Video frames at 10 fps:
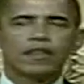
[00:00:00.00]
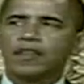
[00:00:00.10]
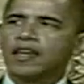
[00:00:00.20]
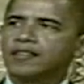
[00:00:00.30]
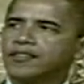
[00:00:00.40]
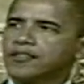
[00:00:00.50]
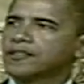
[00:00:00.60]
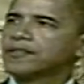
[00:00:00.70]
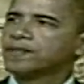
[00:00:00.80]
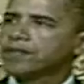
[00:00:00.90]

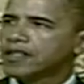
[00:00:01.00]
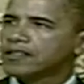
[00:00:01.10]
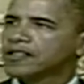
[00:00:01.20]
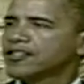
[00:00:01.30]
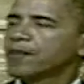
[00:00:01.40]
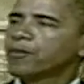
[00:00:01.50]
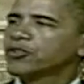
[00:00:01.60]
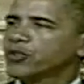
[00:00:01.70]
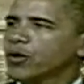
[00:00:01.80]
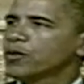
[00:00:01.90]
This is the simple
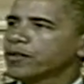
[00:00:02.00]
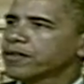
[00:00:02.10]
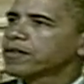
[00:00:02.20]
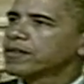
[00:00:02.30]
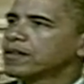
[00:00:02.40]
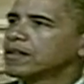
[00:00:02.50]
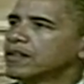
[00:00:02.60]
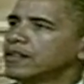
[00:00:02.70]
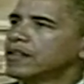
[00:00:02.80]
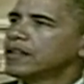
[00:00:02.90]
truth
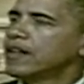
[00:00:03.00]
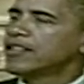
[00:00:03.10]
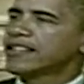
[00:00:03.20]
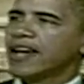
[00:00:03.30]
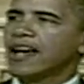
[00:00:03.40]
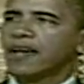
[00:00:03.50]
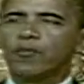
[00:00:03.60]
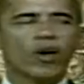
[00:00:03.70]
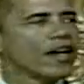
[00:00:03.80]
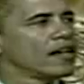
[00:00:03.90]
of a
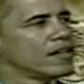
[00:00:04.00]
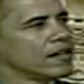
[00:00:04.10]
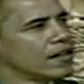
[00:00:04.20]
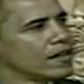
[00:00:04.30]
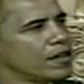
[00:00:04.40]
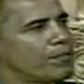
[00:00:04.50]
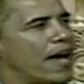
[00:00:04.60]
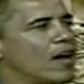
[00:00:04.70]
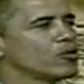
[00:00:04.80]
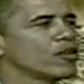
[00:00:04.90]
time when the
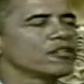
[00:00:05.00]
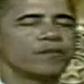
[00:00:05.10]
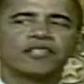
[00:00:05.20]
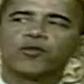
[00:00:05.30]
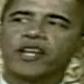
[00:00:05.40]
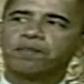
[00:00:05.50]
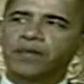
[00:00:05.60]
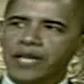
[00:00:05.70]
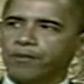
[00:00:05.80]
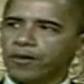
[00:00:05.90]
boundaries between
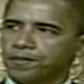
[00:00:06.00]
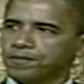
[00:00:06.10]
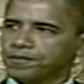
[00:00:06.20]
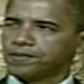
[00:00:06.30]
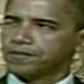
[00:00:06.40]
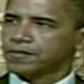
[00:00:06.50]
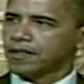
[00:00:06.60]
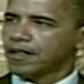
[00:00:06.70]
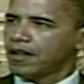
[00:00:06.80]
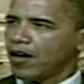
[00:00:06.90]
people
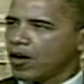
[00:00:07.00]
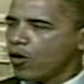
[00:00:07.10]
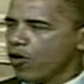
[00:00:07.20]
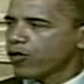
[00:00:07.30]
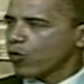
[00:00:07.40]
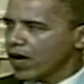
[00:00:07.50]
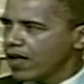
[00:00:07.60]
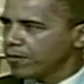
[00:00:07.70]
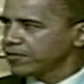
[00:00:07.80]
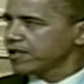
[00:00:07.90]
are
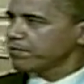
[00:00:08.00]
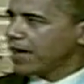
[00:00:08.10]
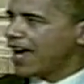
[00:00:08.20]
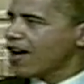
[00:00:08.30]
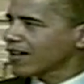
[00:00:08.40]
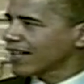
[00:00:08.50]
overwhelmed by our